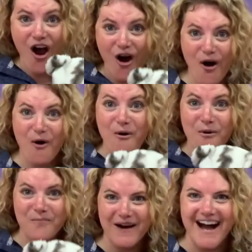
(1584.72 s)

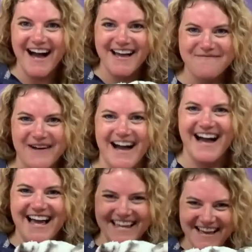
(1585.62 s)
Oh,
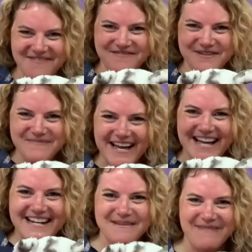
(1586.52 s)
bye-bye, everybody.